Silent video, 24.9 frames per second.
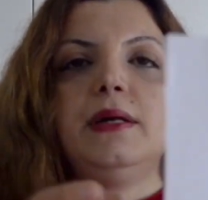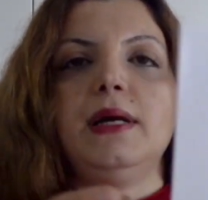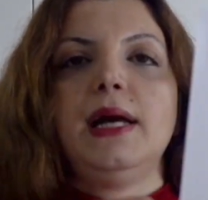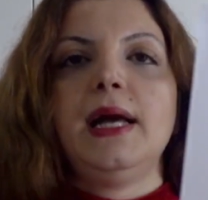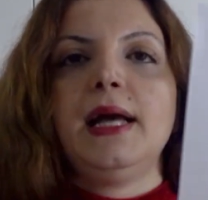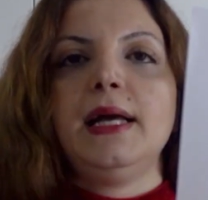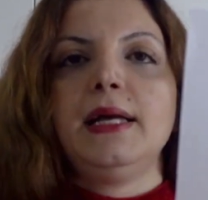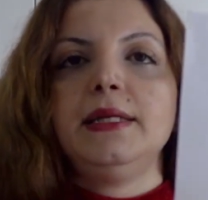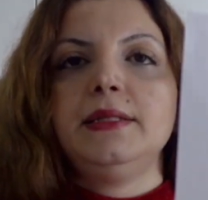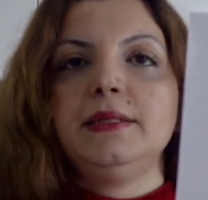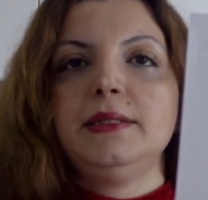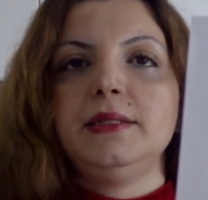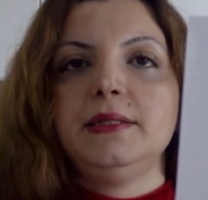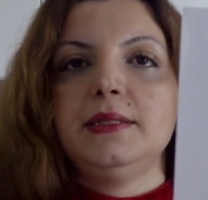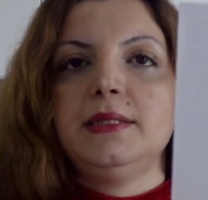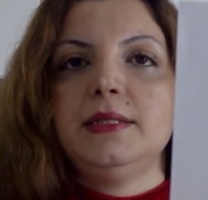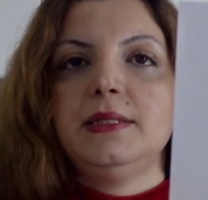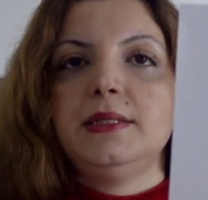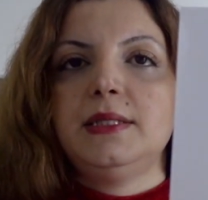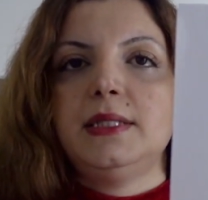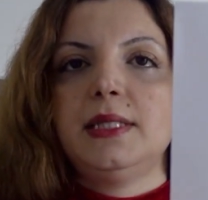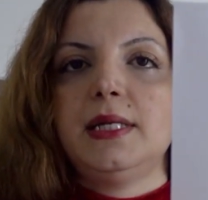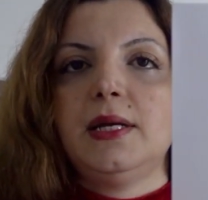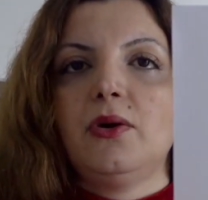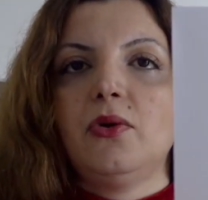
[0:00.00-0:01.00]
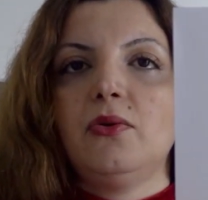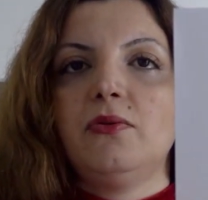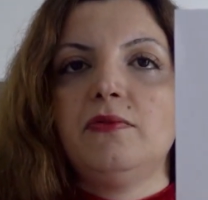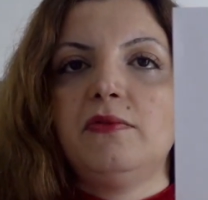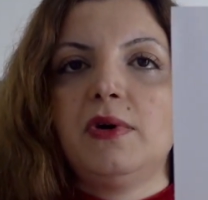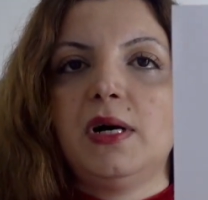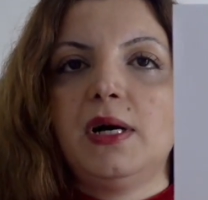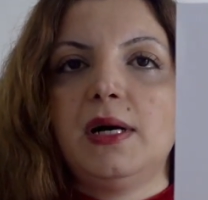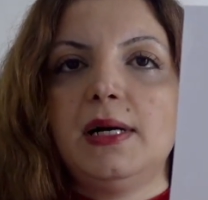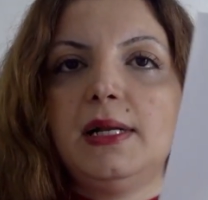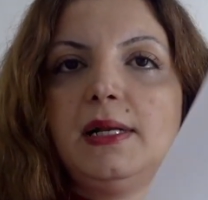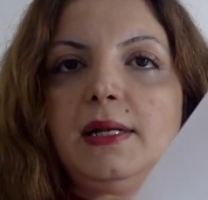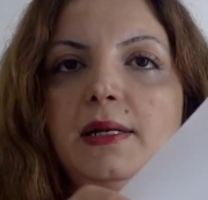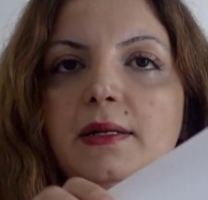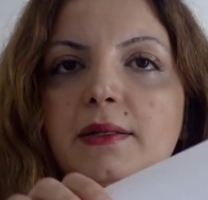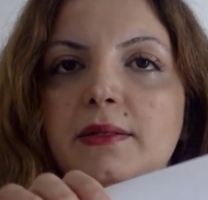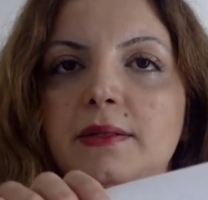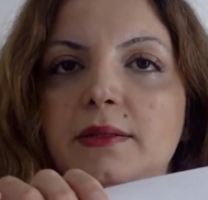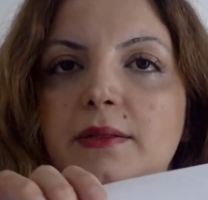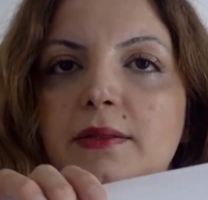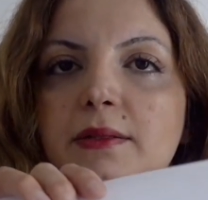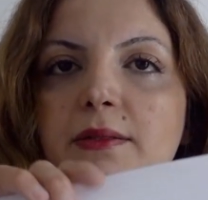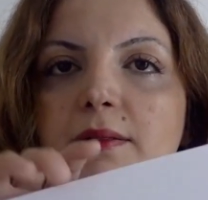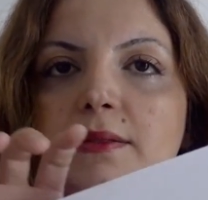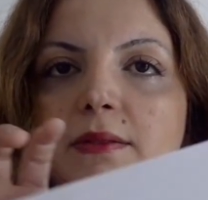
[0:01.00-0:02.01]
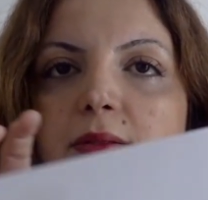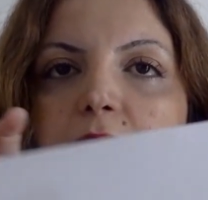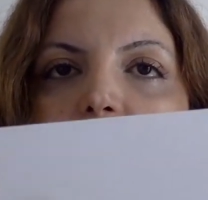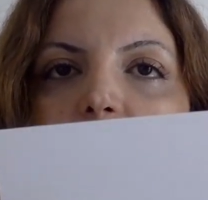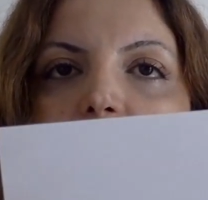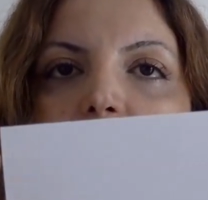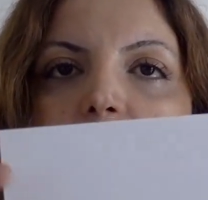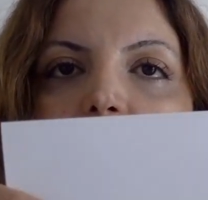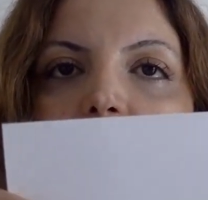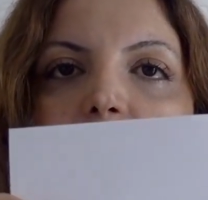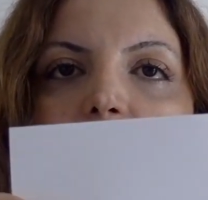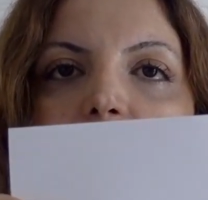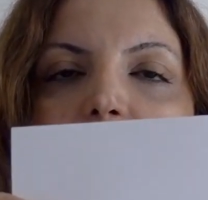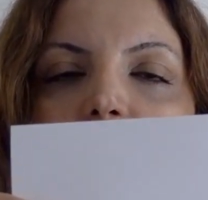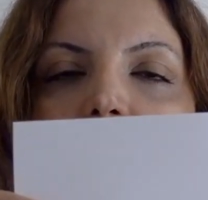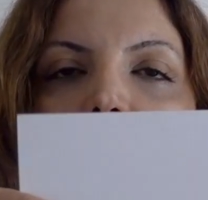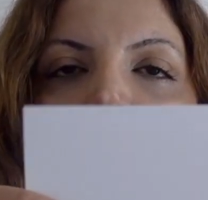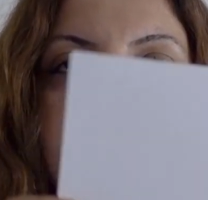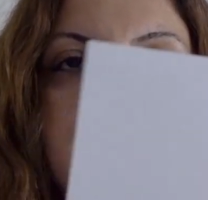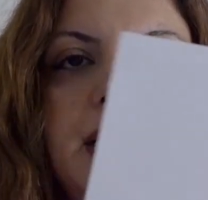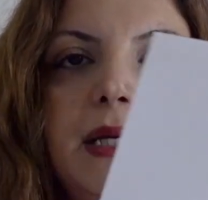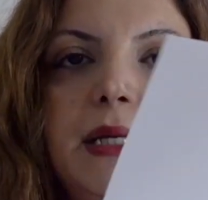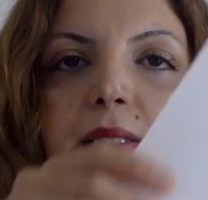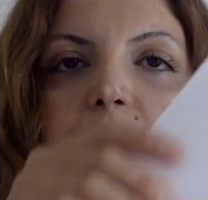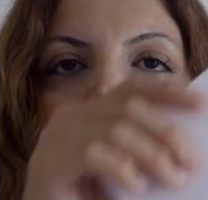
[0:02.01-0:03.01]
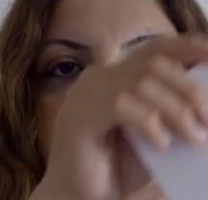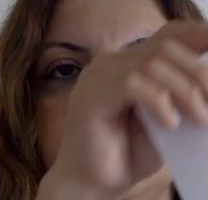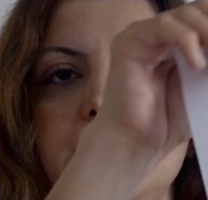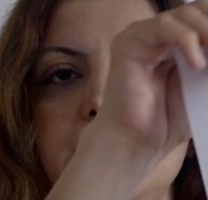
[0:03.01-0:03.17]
And this is the oval. It's again the